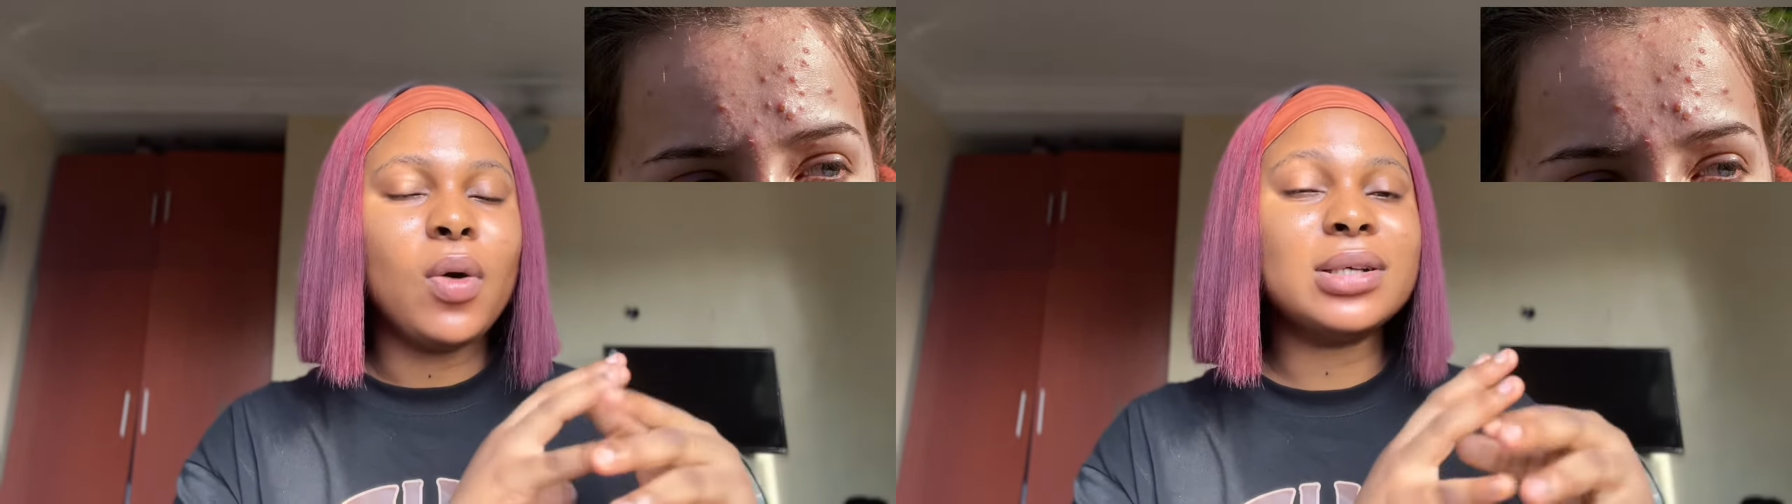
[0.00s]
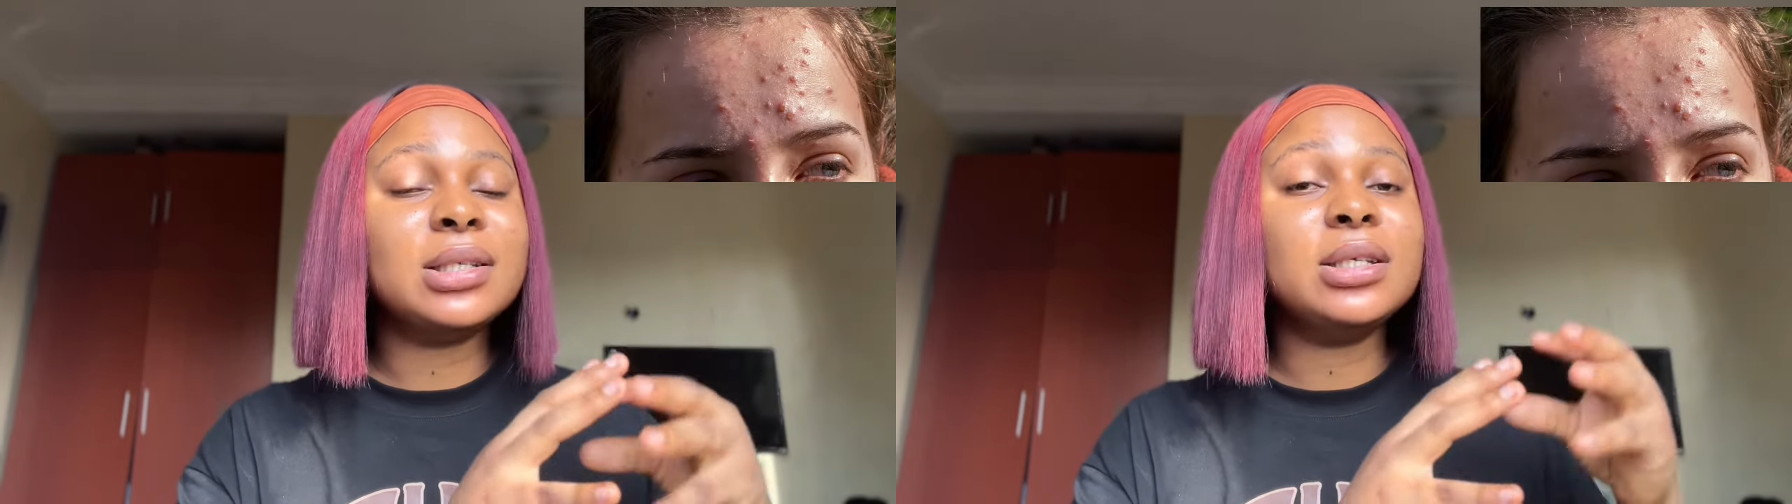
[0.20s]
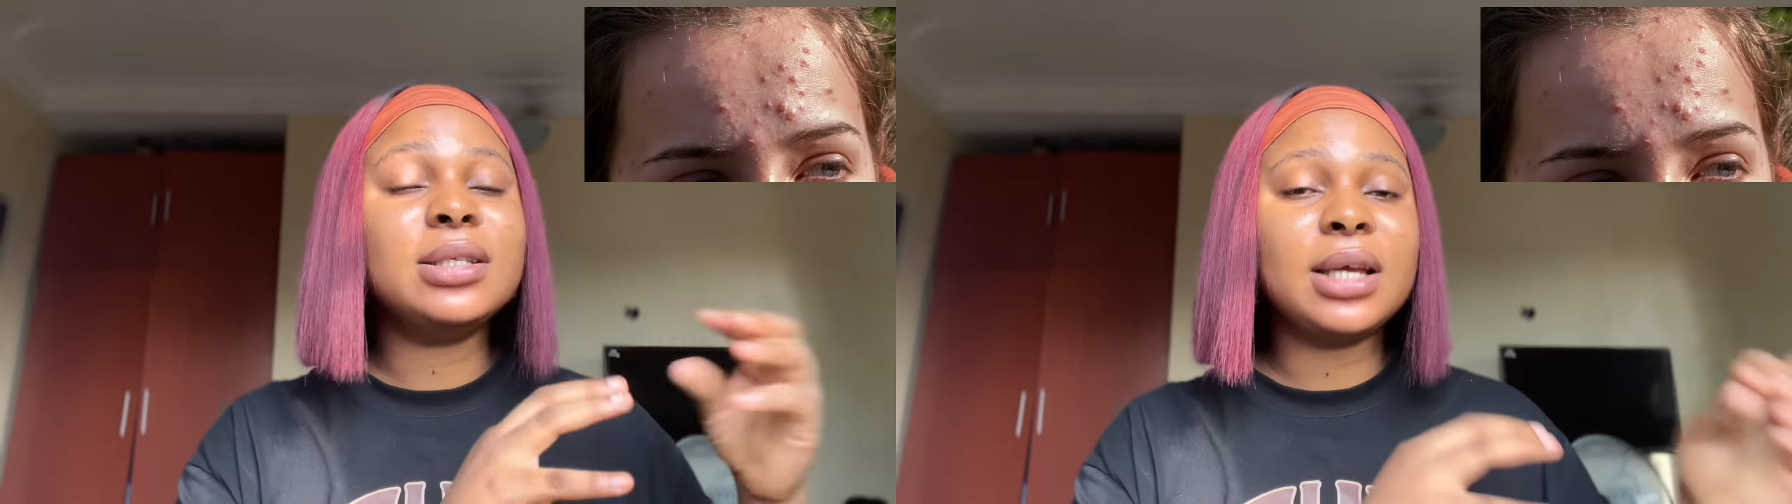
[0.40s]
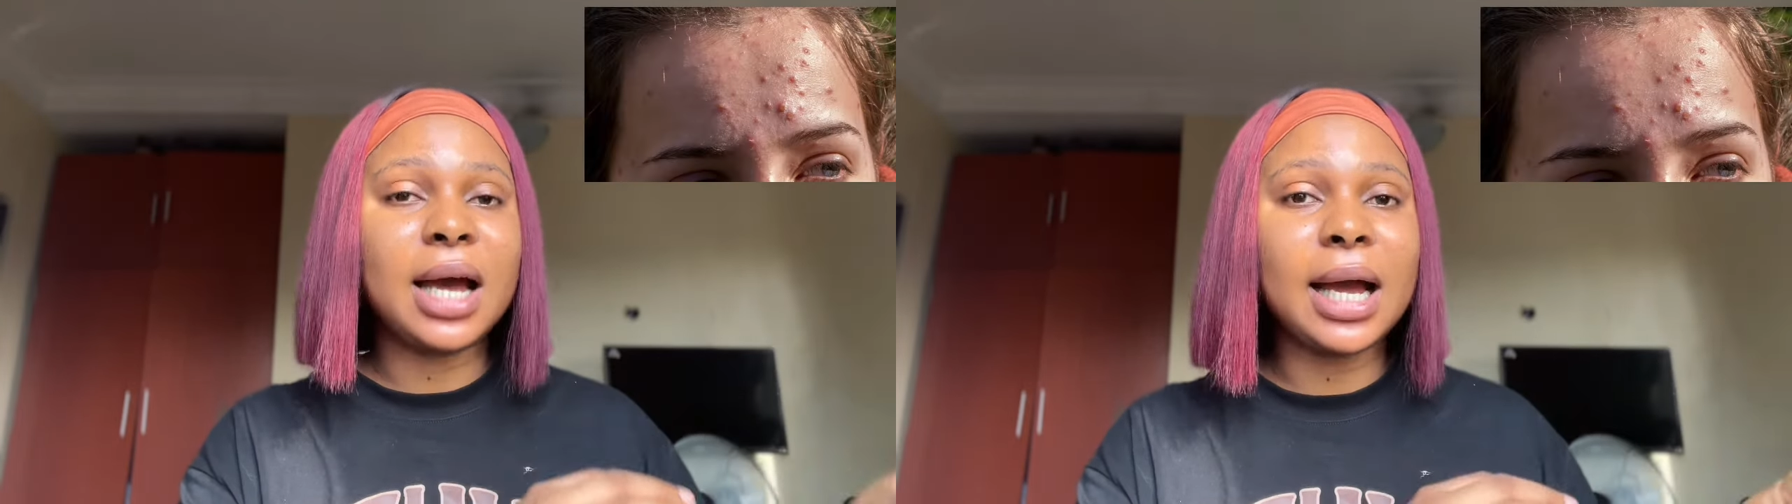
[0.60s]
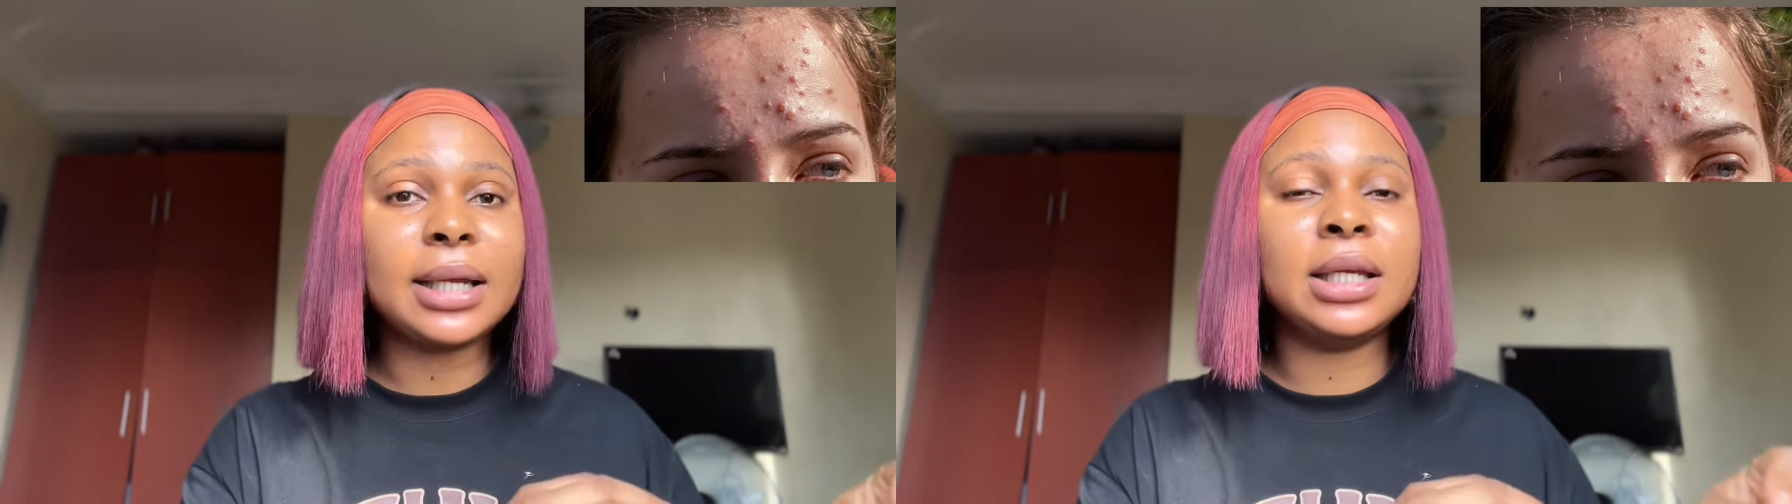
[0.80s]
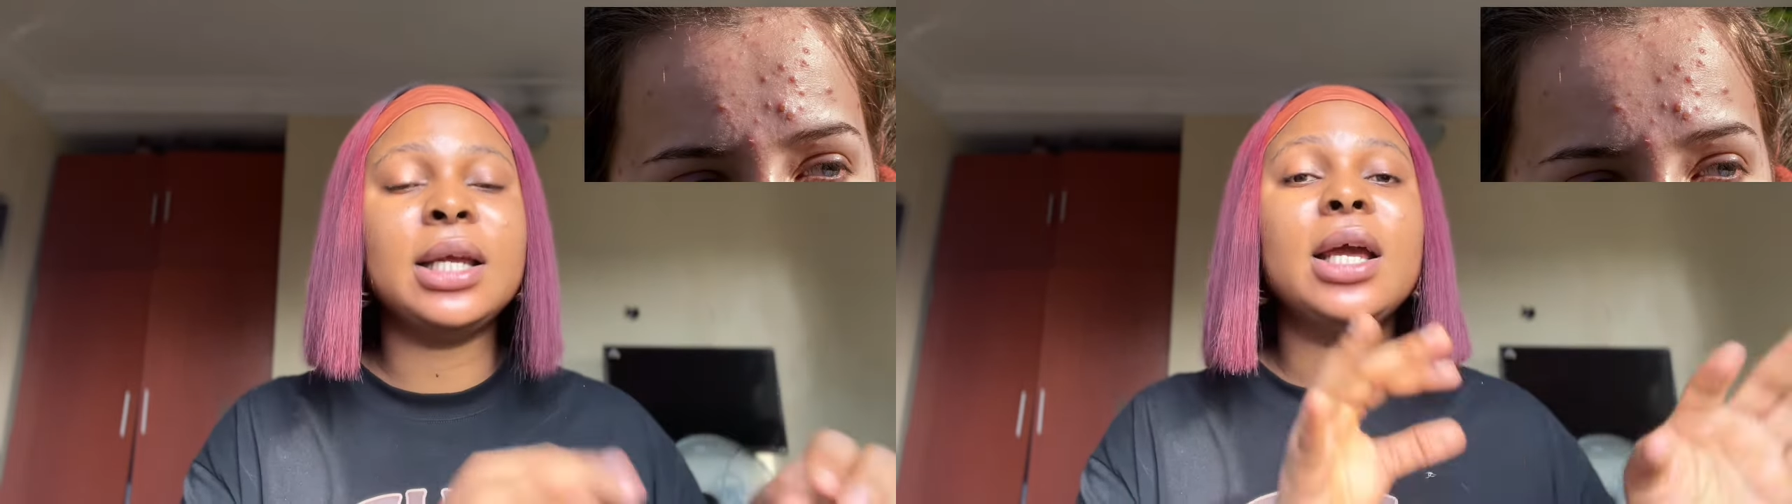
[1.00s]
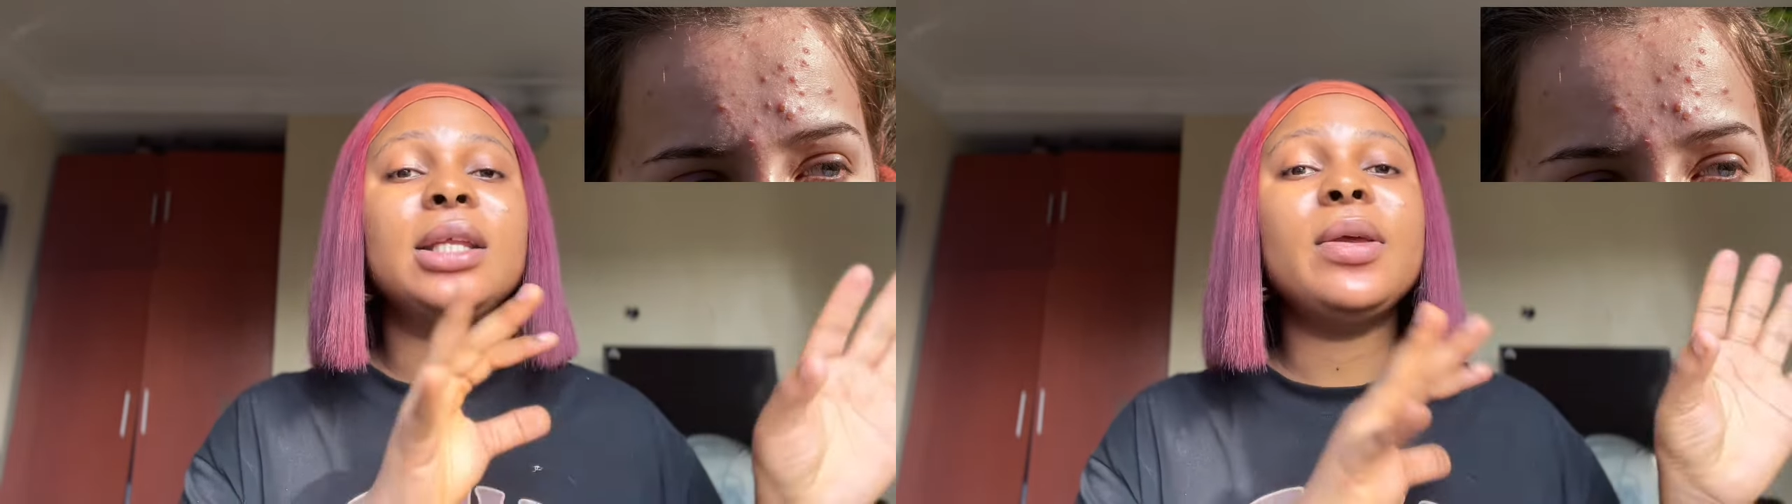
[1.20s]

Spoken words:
or cystic acne,